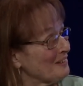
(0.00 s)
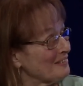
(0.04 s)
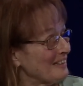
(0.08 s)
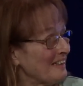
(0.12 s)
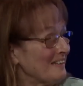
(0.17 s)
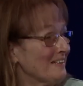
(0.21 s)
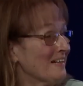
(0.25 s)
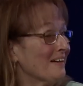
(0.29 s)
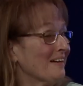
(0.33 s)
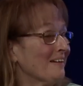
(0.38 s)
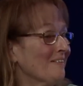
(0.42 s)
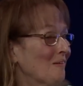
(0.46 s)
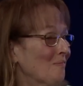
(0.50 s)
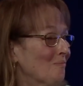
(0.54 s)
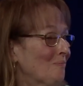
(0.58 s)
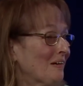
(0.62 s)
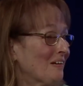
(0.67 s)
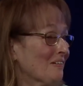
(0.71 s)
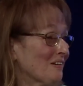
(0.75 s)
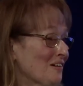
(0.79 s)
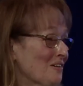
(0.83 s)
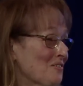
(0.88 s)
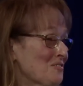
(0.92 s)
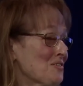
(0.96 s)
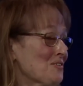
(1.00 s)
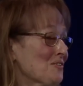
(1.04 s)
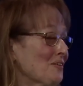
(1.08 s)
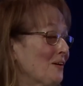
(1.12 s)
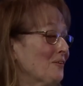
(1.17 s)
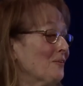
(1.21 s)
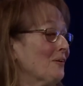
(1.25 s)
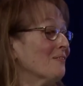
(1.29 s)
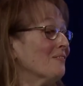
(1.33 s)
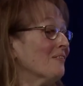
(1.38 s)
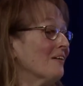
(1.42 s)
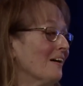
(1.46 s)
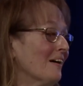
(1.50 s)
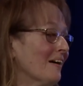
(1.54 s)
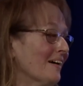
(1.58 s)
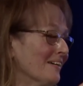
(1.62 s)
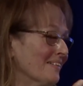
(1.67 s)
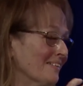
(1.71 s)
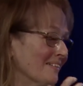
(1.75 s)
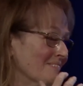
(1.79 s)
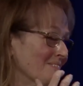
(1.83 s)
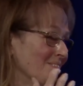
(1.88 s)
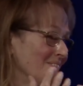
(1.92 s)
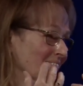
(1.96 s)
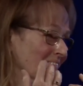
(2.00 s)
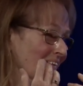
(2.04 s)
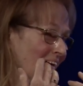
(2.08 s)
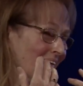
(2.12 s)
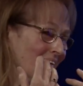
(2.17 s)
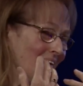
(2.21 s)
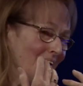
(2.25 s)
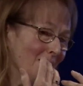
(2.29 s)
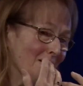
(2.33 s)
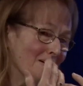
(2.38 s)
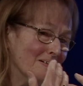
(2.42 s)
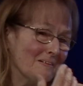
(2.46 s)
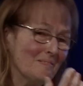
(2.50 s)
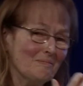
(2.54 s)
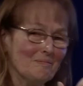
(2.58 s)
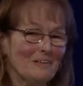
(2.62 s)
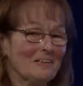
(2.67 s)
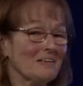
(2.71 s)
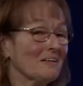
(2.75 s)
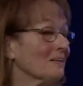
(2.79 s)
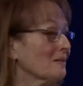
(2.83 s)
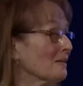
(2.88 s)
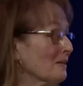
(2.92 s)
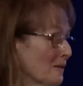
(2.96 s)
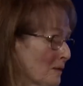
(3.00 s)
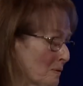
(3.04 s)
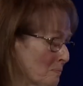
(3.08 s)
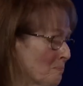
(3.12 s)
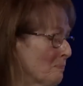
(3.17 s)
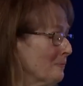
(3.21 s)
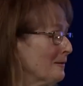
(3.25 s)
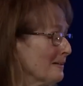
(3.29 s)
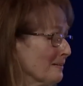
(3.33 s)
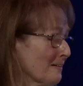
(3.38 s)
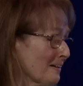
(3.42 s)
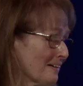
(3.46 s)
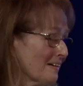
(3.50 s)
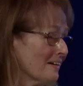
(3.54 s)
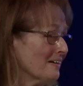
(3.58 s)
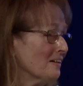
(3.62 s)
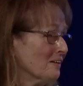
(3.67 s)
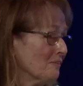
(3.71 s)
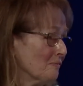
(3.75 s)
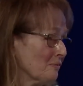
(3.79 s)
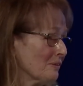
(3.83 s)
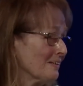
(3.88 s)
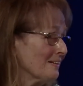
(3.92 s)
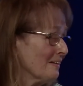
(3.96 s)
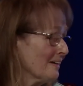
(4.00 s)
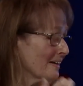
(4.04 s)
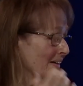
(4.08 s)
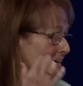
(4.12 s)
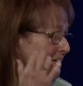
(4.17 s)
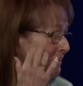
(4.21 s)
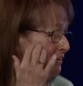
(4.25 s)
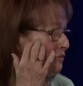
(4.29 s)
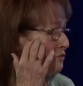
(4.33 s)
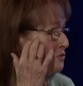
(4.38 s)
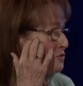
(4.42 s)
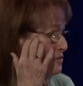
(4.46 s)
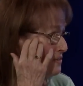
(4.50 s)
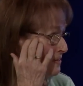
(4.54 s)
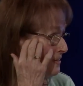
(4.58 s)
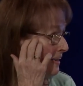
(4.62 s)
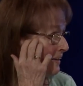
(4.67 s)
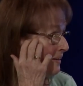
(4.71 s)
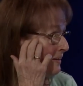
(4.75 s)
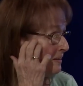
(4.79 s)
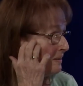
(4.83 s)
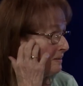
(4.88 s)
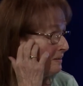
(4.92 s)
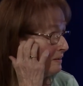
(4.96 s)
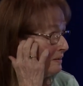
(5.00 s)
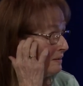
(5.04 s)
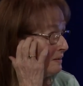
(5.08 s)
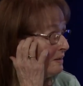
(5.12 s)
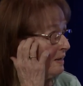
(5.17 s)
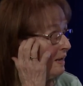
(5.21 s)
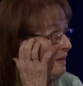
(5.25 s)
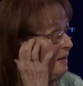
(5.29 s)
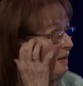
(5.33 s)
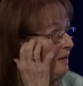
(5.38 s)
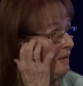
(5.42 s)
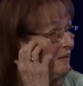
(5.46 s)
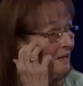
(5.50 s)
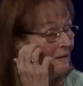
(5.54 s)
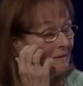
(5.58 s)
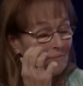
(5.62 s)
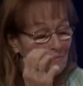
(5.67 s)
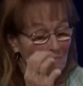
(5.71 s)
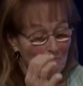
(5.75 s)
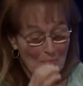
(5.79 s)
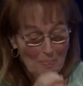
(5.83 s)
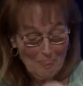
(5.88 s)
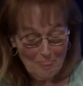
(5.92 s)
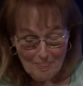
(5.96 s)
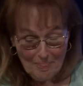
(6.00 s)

it, yeah. but also uh, uh, an inability to really yeah. understand it. And that's also